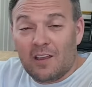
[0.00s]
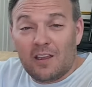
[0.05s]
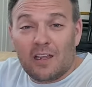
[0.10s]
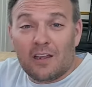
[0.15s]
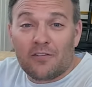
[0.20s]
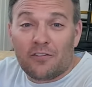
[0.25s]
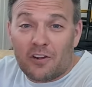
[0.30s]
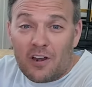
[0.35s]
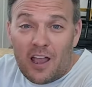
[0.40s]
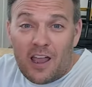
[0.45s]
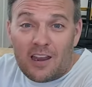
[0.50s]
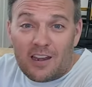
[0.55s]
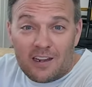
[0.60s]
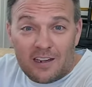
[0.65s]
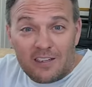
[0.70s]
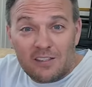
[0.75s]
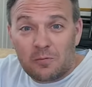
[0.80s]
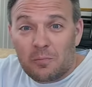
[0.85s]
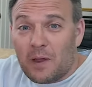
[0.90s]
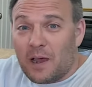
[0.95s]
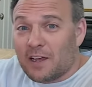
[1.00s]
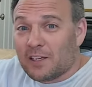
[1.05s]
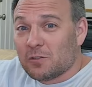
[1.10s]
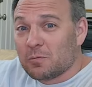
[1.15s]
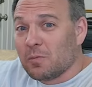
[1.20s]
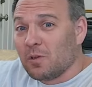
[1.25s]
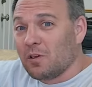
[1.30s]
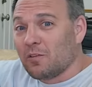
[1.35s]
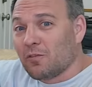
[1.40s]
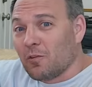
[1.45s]
If they're not, it is
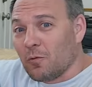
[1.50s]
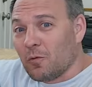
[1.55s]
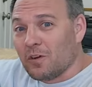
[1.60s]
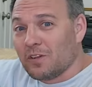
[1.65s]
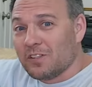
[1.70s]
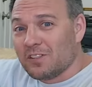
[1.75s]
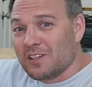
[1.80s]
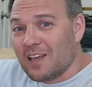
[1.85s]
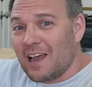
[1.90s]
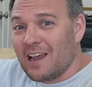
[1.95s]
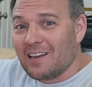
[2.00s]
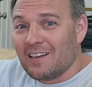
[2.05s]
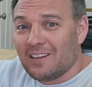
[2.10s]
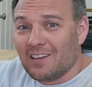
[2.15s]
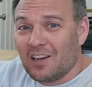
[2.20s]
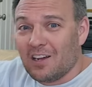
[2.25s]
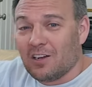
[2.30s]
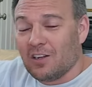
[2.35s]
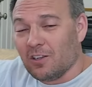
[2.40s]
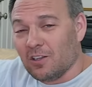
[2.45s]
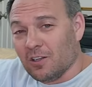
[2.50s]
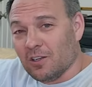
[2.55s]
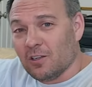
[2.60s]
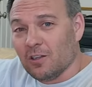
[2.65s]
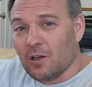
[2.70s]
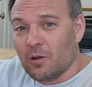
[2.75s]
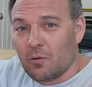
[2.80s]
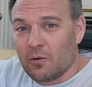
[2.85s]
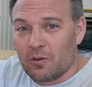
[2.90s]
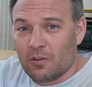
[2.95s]
possible for one side to cut a little
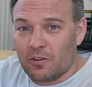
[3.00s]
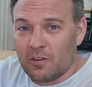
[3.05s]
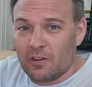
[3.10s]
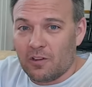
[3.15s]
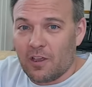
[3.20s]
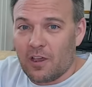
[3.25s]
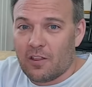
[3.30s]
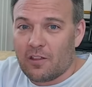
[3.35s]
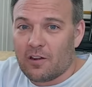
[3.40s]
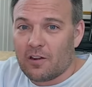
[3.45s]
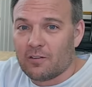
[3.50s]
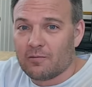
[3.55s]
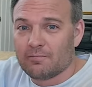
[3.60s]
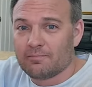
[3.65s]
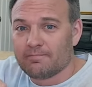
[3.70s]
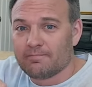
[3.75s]
lower than the other.